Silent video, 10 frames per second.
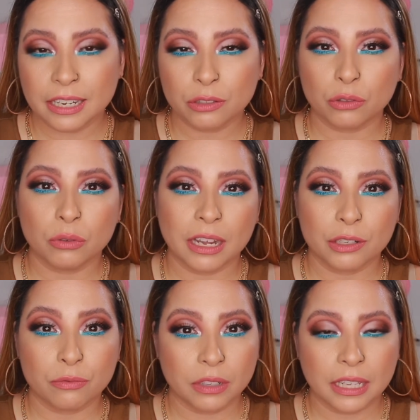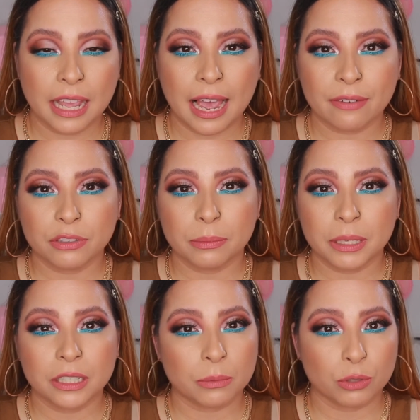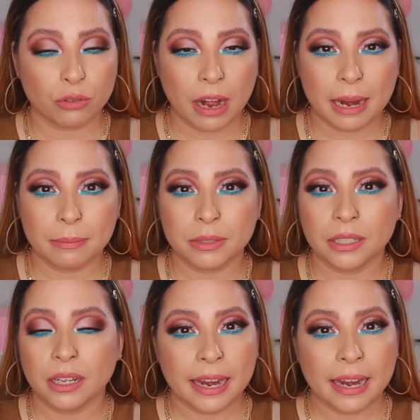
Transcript: so you guys really have to be subscribed